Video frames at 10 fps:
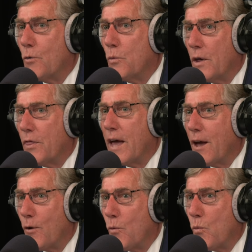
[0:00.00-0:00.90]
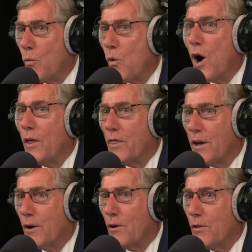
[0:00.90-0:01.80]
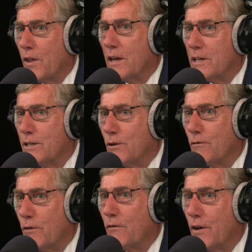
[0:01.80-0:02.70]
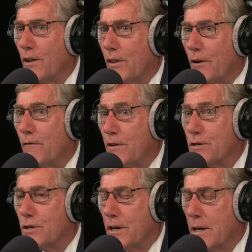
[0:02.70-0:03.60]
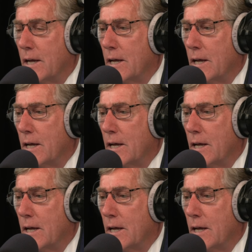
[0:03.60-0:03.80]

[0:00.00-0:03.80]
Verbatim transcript: what they want there, that, to fulfill their vision.